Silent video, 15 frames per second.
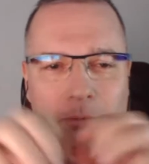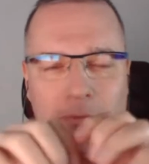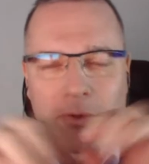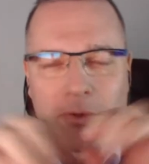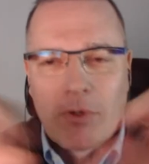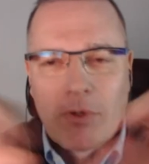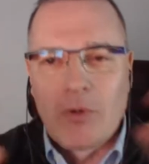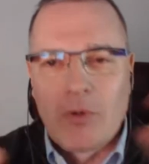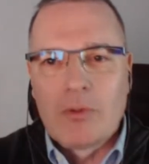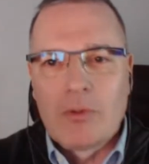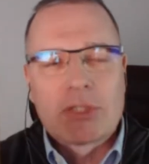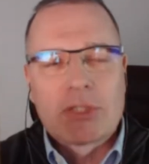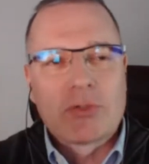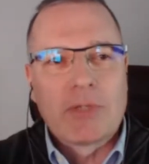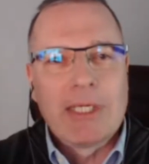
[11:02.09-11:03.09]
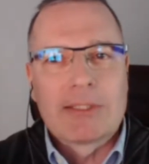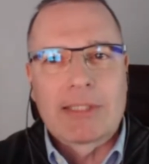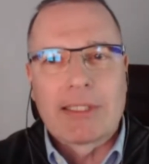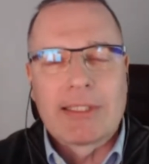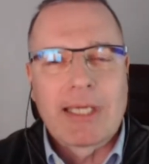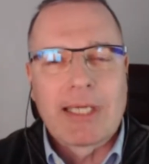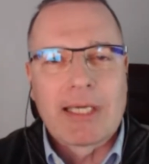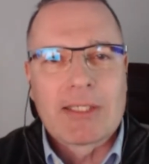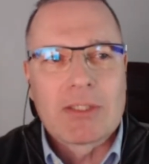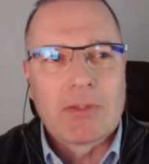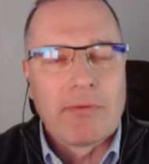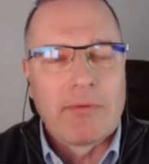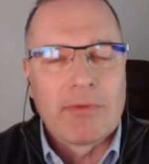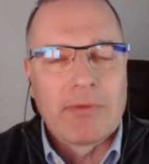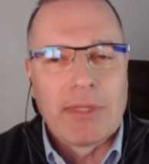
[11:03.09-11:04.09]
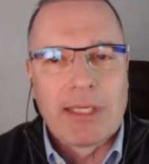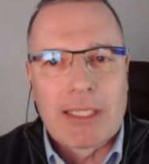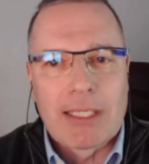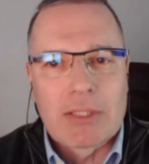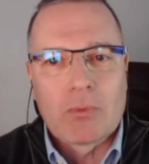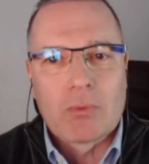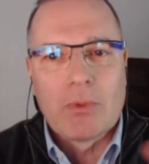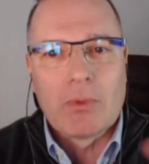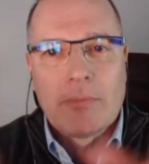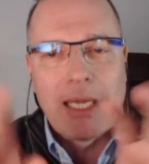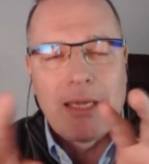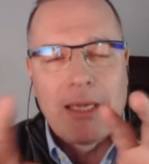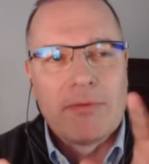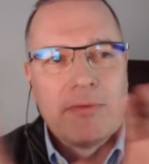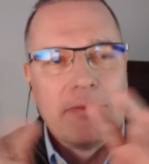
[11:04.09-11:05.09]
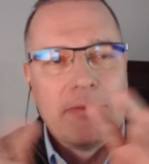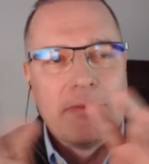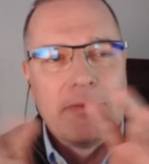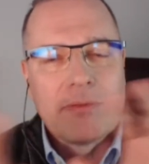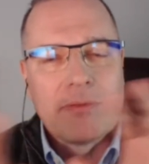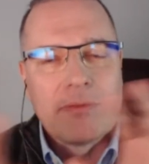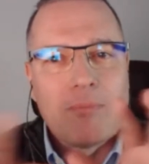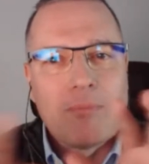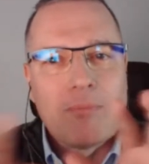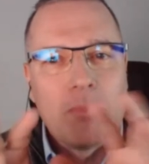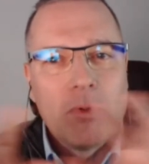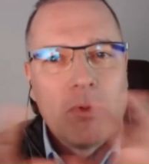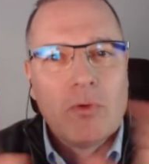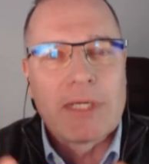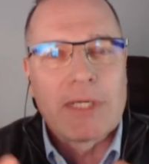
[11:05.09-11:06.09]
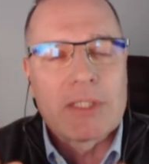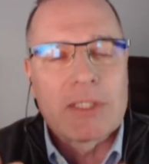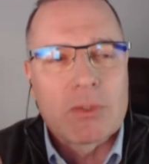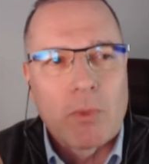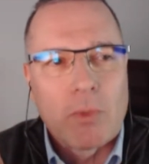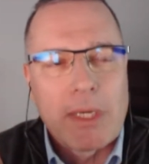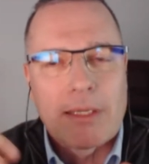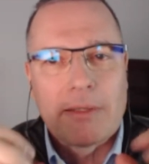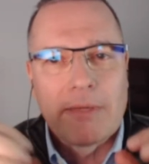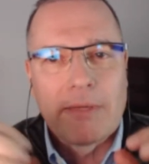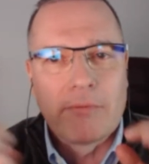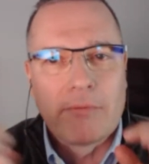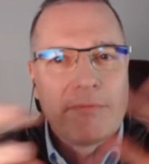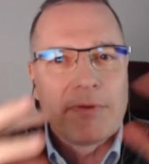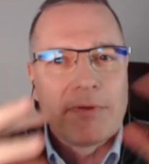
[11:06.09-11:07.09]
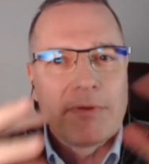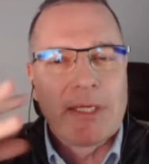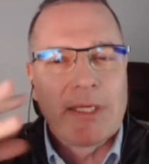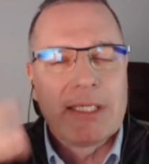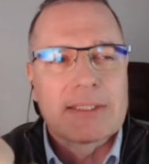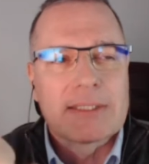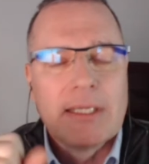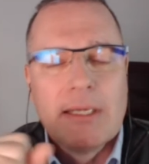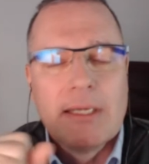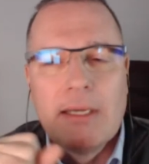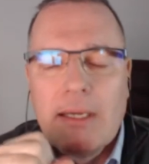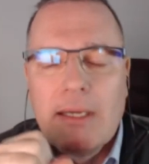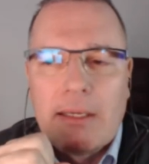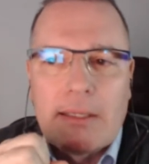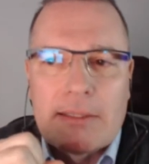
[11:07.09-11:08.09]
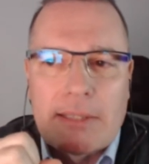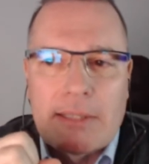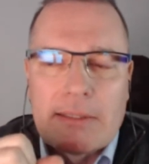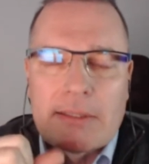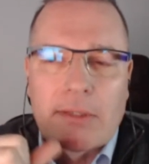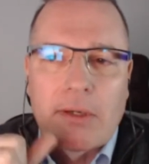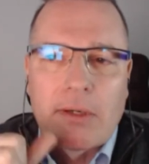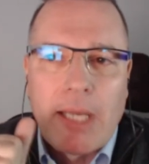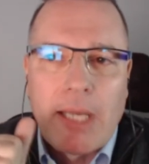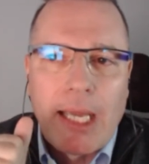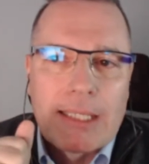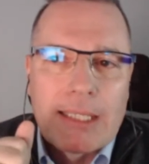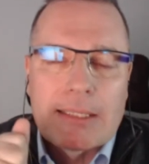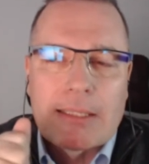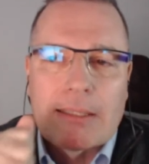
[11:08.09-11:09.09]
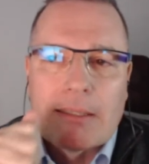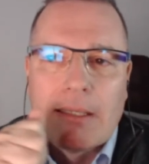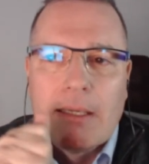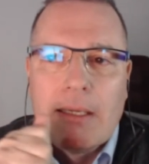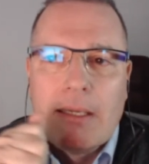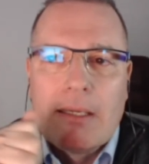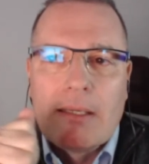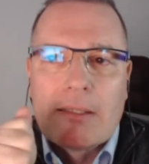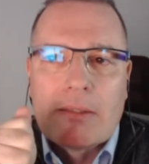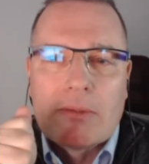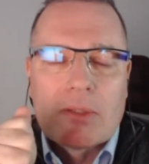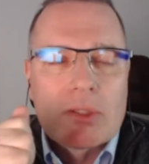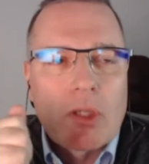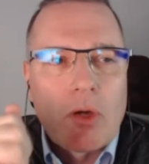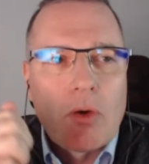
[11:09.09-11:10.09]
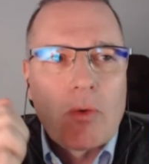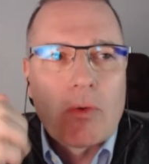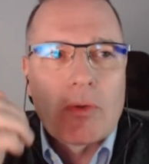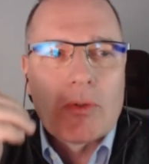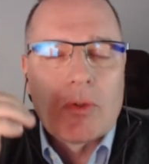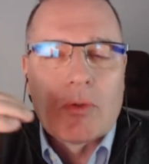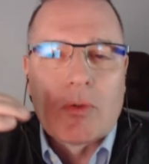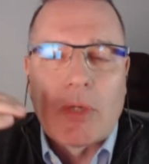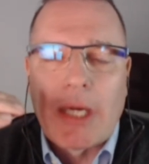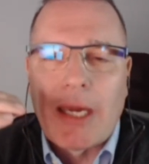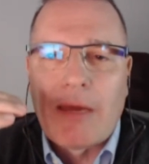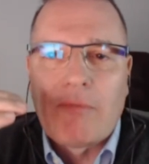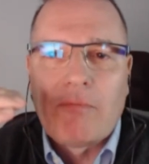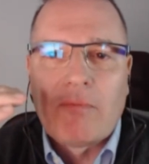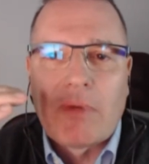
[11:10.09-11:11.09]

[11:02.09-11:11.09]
all the strings attached to everything else will make them move as well, and everything is interconnected. So you have